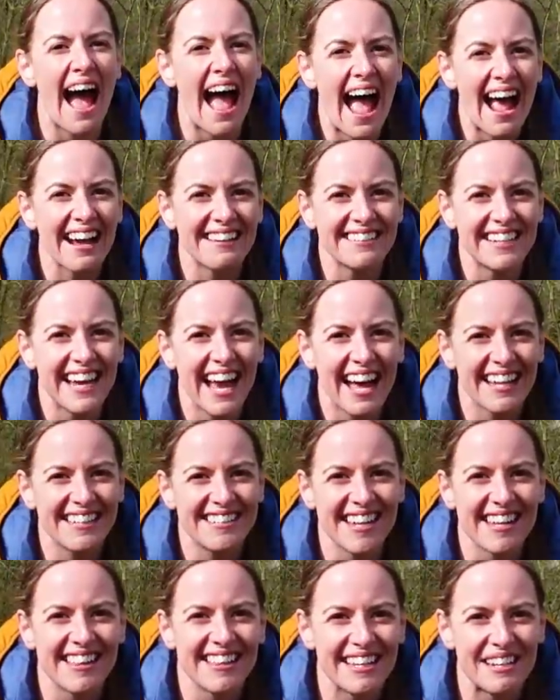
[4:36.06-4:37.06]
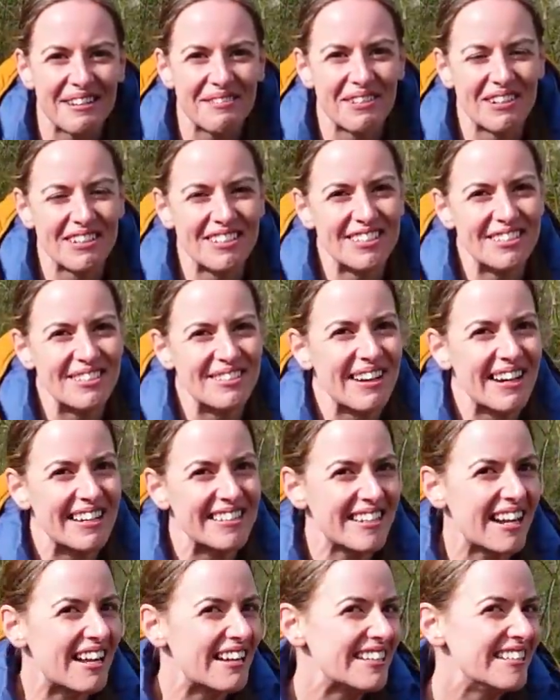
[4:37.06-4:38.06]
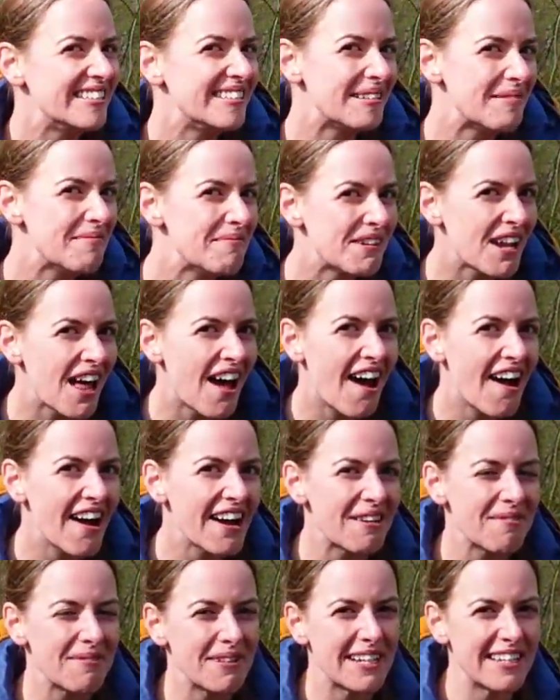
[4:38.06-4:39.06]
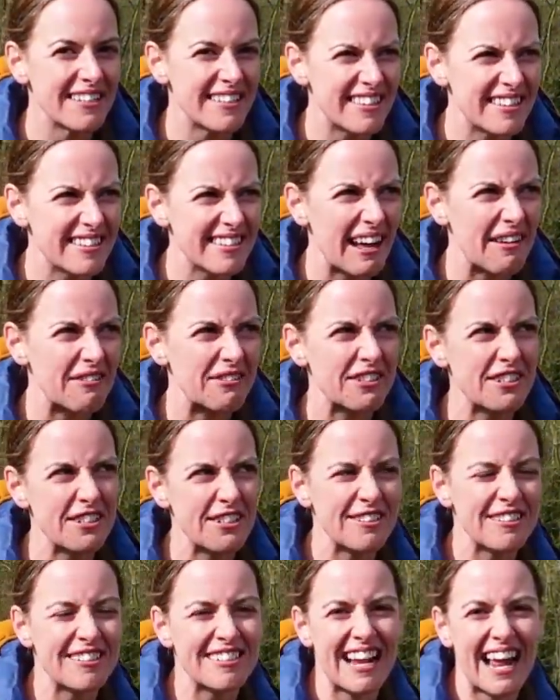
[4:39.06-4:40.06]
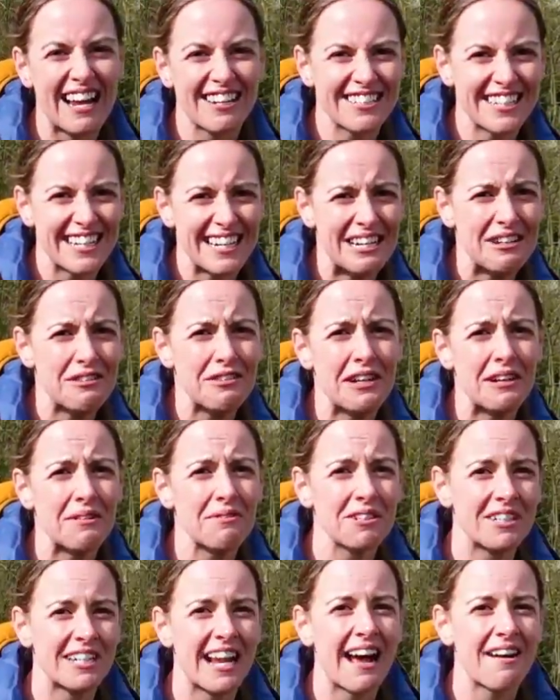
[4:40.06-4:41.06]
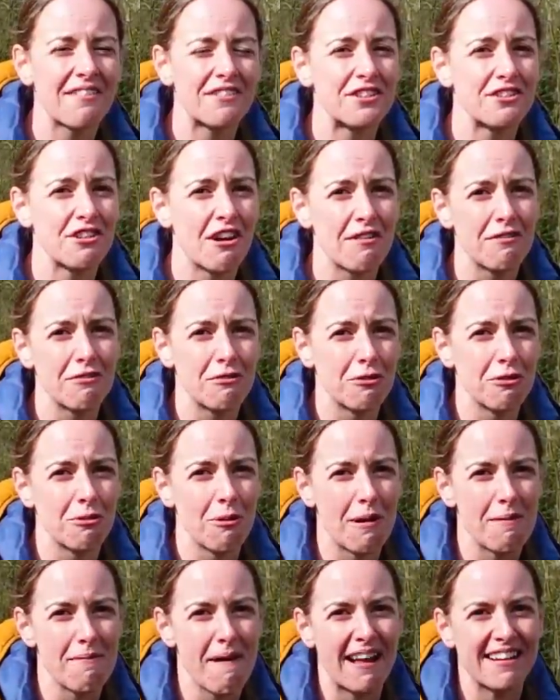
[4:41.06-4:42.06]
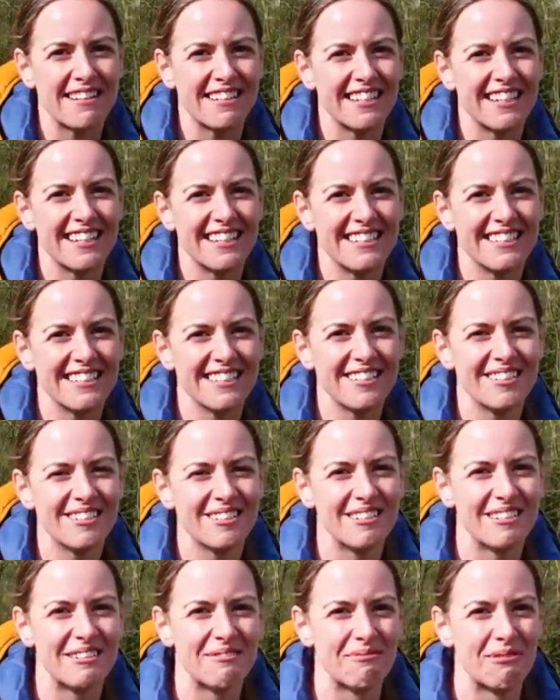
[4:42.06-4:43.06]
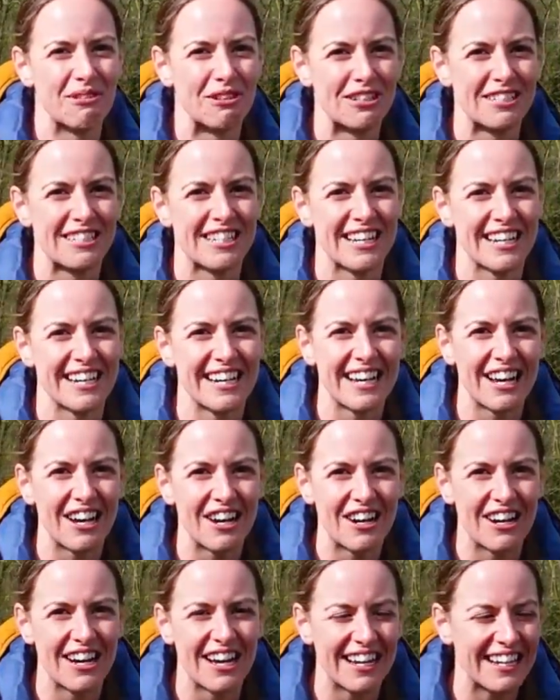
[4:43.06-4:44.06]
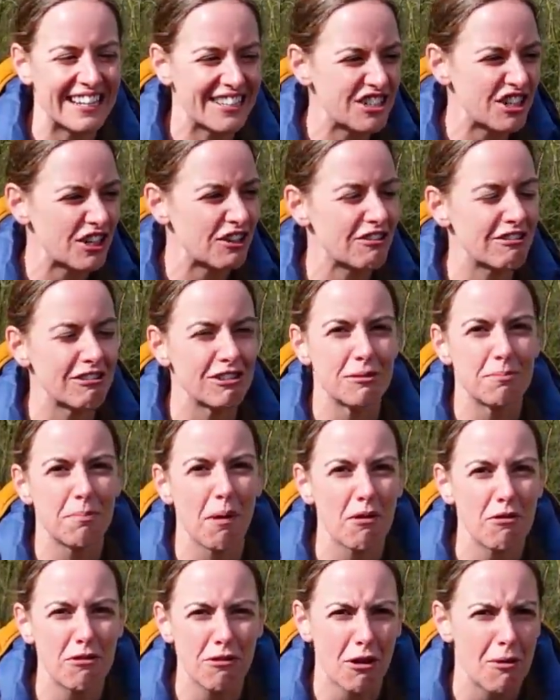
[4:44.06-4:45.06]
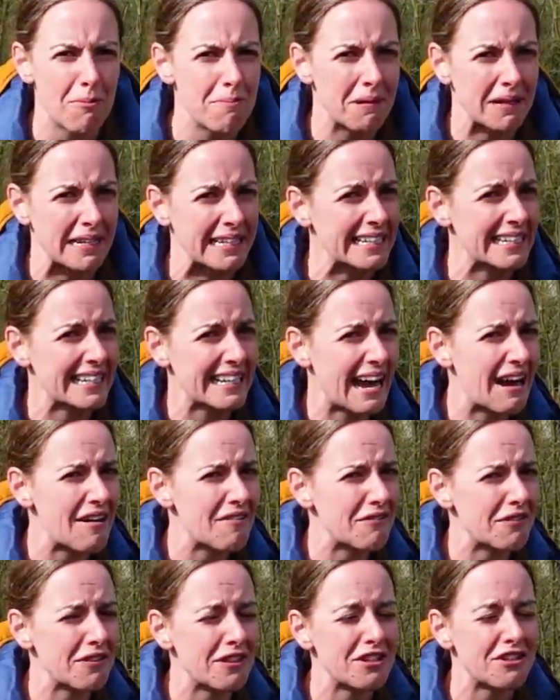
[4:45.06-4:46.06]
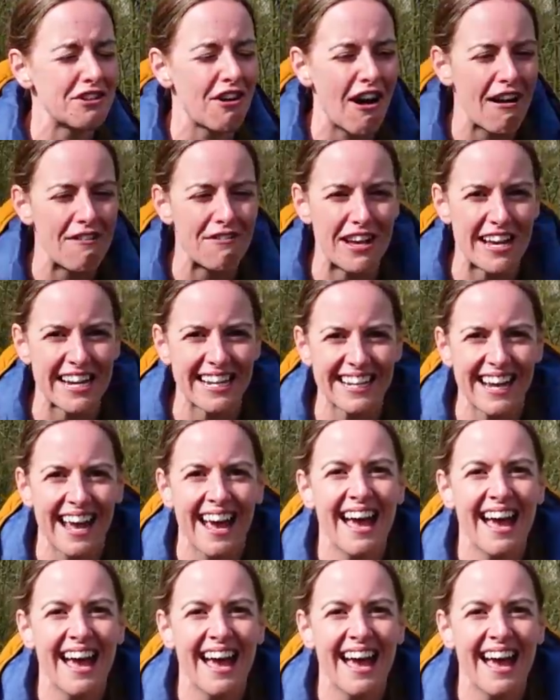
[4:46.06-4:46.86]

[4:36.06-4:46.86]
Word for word: Andy had said that he wanted to do a slightly simpler hike because this afternoon slash evening we're going to have to drive all the way back to London so he didn't want to uh, tucker us both completely out for the driving